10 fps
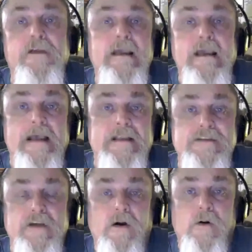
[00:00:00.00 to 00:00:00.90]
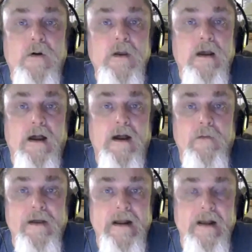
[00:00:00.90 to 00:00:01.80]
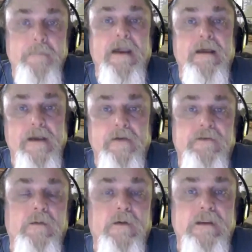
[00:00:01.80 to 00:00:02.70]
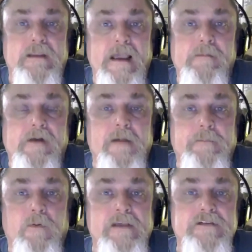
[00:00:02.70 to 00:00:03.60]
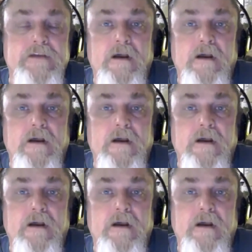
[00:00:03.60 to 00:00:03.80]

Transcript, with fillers: And so I uh, went on a paleo dig with them a couple weeks ago.